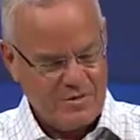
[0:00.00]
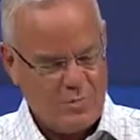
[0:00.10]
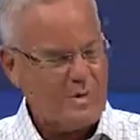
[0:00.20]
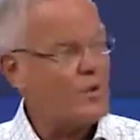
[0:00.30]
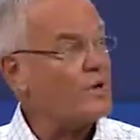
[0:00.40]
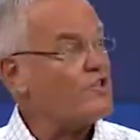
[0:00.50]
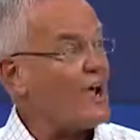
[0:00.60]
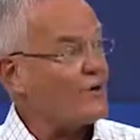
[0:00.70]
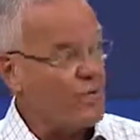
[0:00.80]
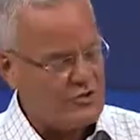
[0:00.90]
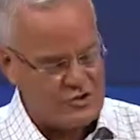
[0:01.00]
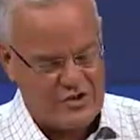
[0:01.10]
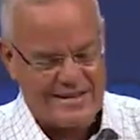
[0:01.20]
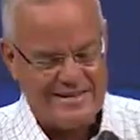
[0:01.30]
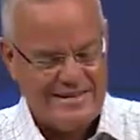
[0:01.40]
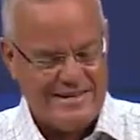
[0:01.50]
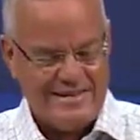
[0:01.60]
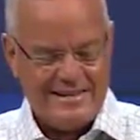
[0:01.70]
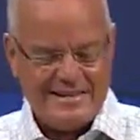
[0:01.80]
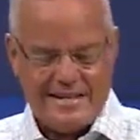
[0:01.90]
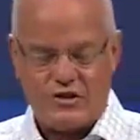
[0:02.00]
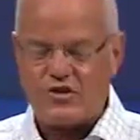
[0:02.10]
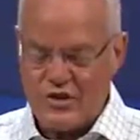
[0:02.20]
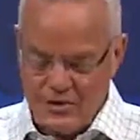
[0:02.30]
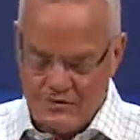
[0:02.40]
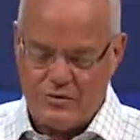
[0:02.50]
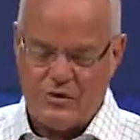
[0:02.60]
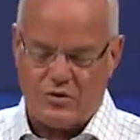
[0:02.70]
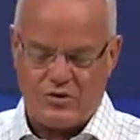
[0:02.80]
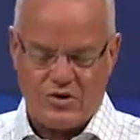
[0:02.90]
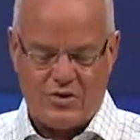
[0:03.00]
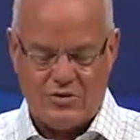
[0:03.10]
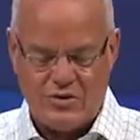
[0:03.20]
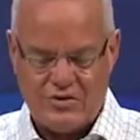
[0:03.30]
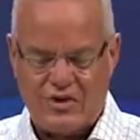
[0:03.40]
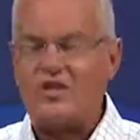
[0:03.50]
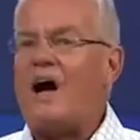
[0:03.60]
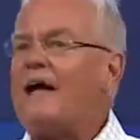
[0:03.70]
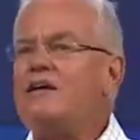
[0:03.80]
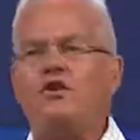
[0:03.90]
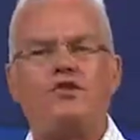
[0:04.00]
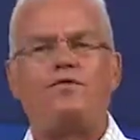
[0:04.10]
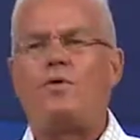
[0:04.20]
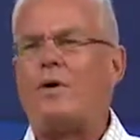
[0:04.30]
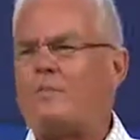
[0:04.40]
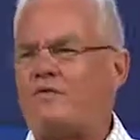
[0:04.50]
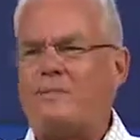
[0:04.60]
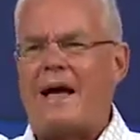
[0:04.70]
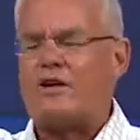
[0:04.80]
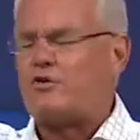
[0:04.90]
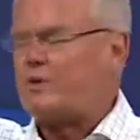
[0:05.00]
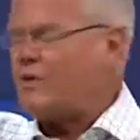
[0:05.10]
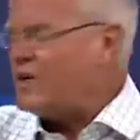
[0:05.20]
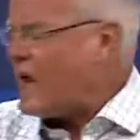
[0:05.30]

Remember what Jack Welch said at the summit a few years ago? The kindest form of management